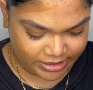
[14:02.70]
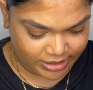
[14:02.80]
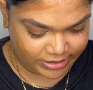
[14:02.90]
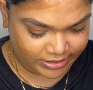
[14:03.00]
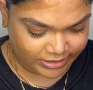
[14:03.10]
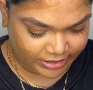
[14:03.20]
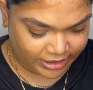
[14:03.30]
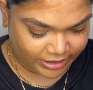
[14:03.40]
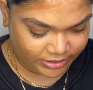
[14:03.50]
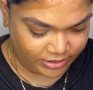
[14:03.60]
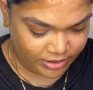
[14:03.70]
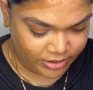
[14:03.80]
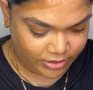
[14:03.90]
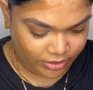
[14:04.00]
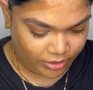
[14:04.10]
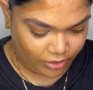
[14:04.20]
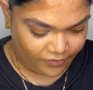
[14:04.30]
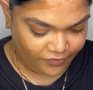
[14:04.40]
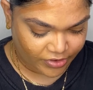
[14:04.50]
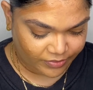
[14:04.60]
concealer
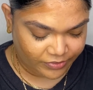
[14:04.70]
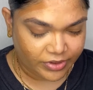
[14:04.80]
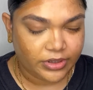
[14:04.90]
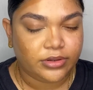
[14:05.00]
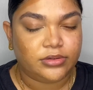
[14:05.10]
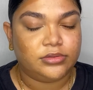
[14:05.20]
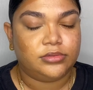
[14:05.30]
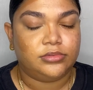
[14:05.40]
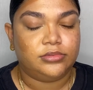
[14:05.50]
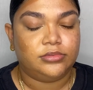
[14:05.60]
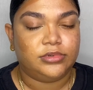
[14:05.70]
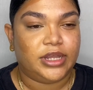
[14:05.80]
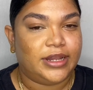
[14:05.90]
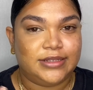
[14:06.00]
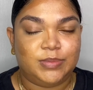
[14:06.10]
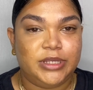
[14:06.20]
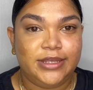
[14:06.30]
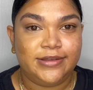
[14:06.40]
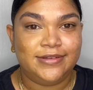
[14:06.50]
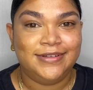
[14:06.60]
from, can I speak?
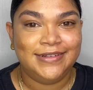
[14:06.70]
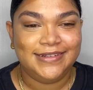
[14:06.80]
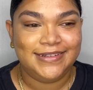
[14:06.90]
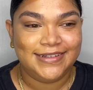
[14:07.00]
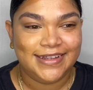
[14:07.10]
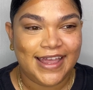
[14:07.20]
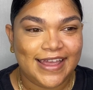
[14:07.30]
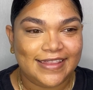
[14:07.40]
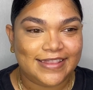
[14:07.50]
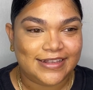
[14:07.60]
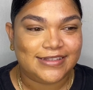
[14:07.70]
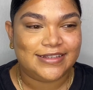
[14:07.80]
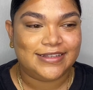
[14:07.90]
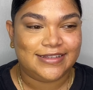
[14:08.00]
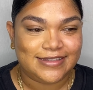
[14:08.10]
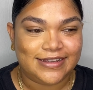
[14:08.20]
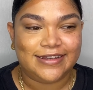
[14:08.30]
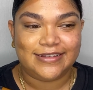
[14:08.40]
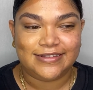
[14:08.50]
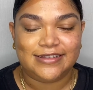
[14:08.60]
This is a stick
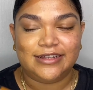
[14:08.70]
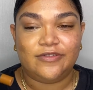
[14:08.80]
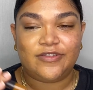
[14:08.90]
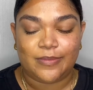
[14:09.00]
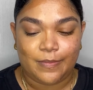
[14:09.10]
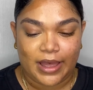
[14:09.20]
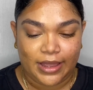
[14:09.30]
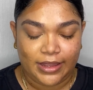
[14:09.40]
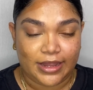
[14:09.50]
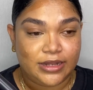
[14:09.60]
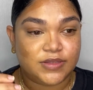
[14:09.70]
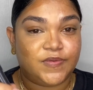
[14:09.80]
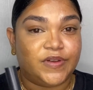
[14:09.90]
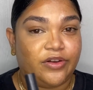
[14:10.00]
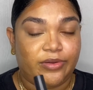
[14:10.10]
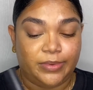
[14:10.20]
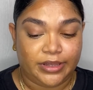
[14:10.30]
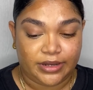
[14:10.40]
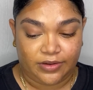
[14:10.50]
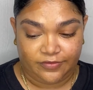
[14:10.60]
concealer from MAC, and it's very
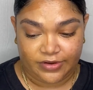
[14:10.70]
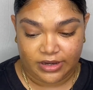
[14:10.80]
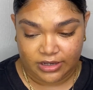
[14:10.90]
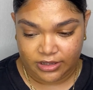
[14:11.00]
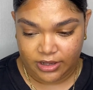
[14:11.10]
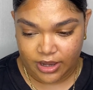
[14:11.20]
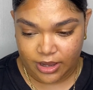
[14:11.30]
beginner friendly.